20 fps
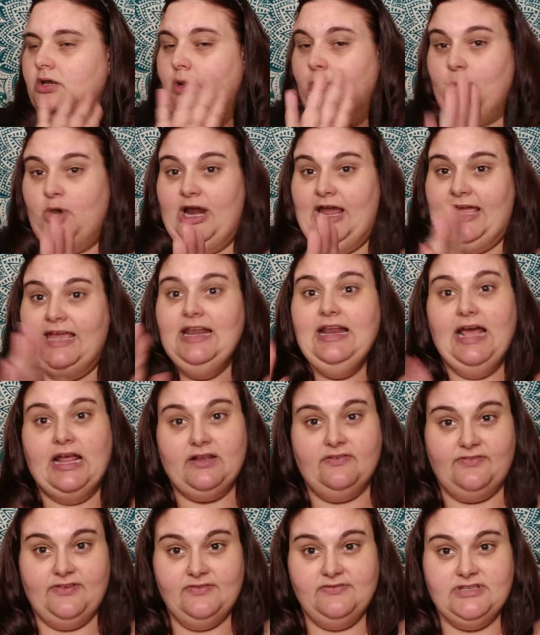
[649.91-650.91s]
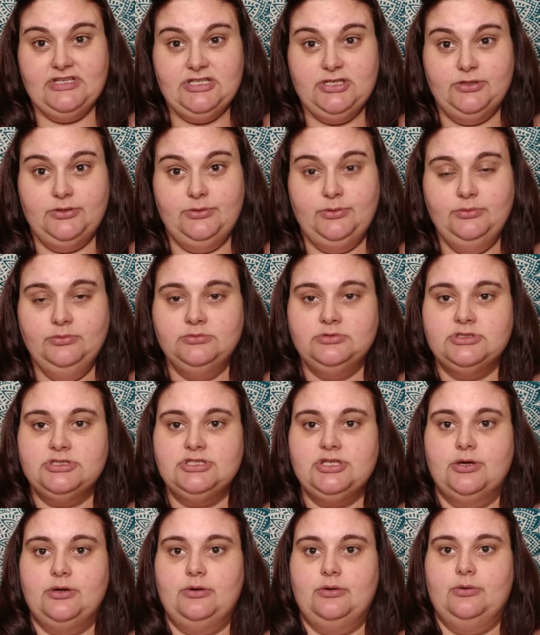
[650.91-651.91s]
number 8 out of 52.
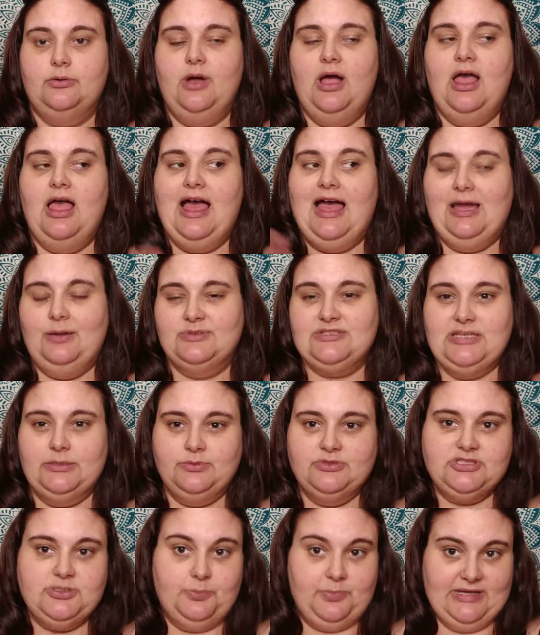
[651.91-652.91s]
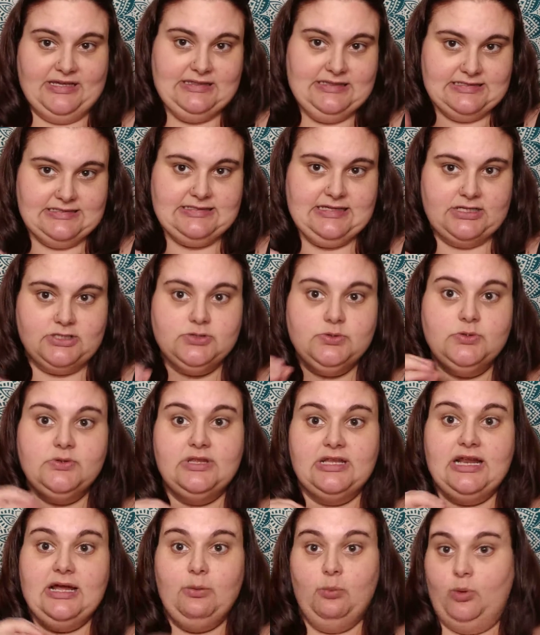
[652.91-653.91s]
So I was able to pick the
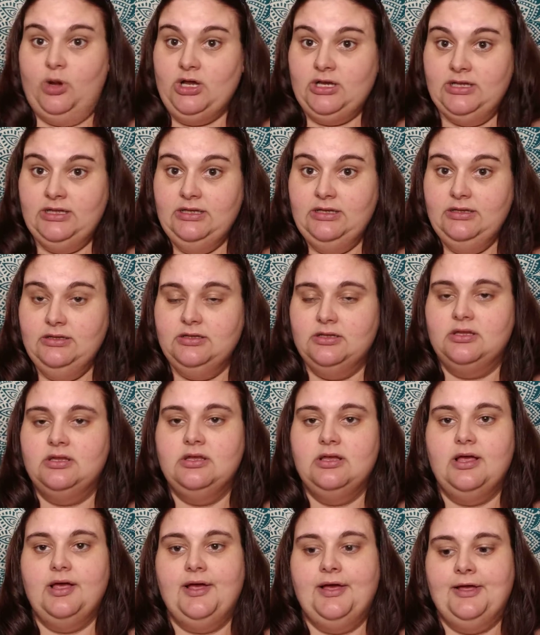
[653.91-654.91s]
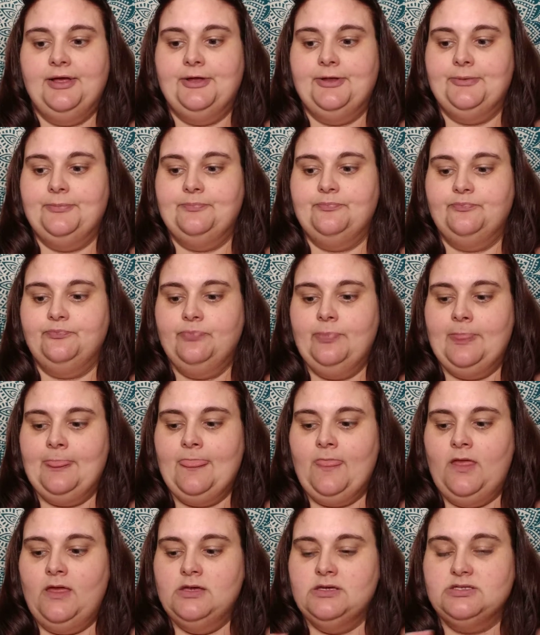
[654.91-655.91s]
schedule that I wanted.
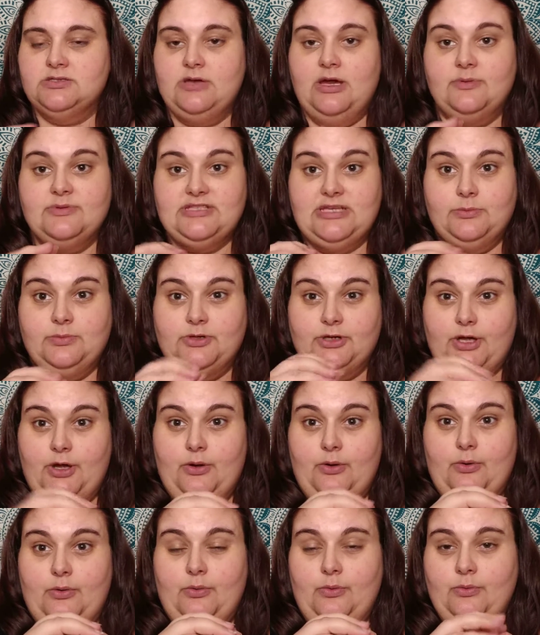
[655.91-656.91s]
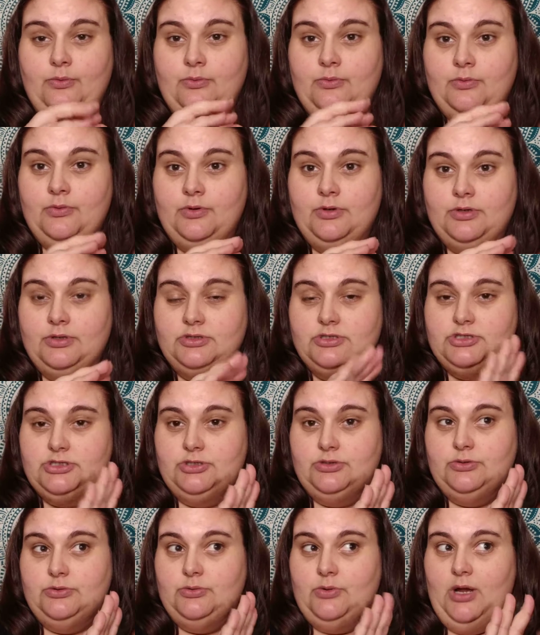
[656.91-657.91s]
So I was able to go
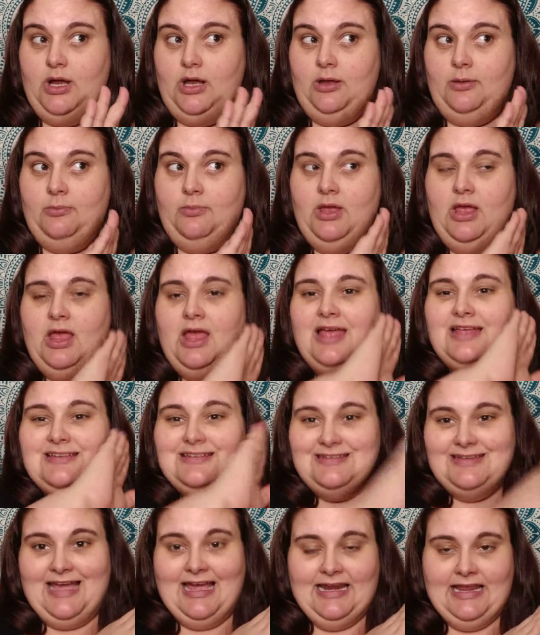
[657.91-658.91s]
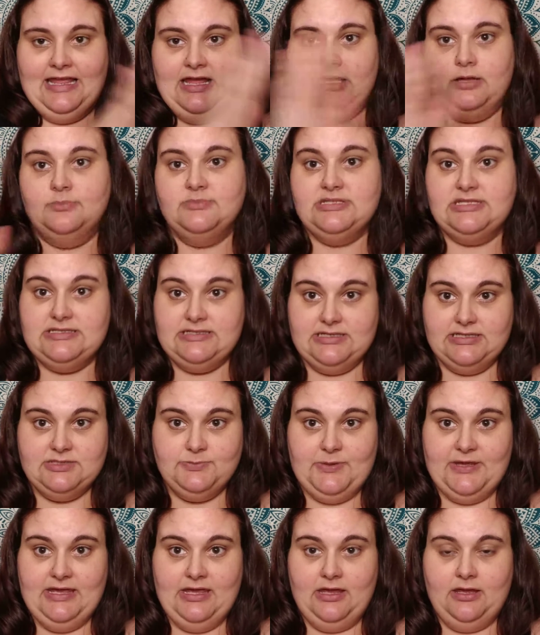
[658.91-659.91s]
to 9 a.m. to
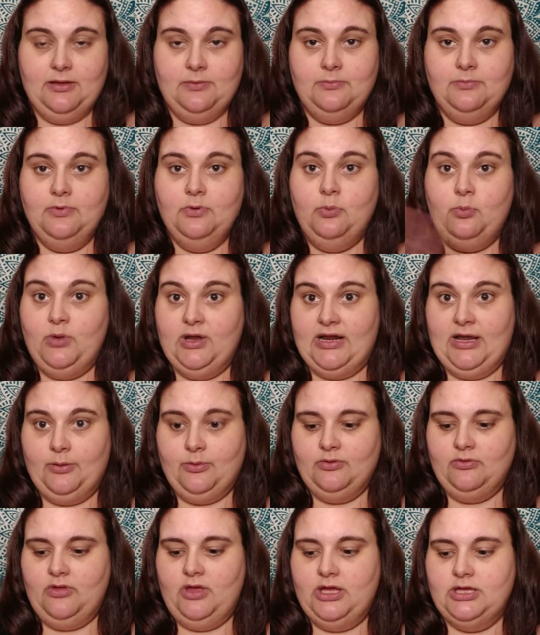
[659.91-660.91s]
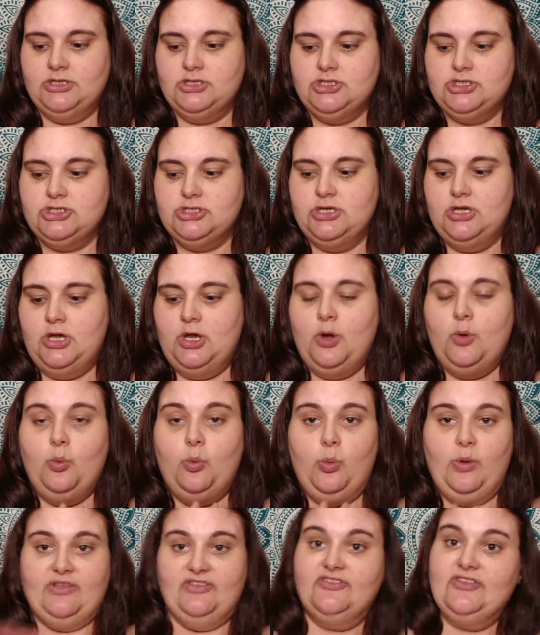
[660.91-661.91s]
6 p.m., 1 hour lunch
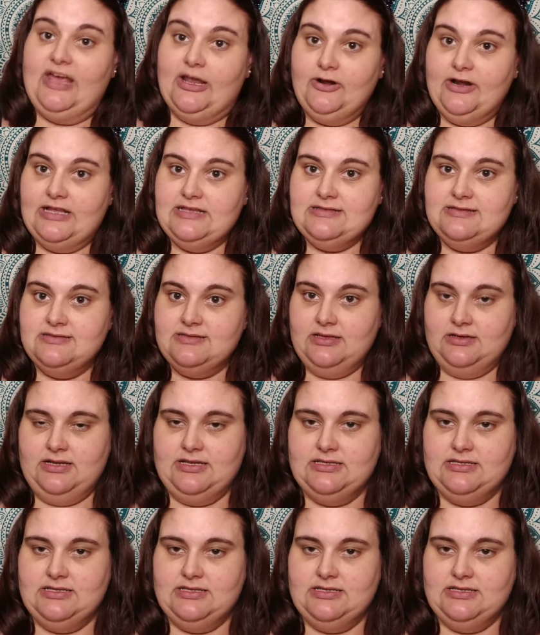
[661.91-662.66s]
with Saturdays and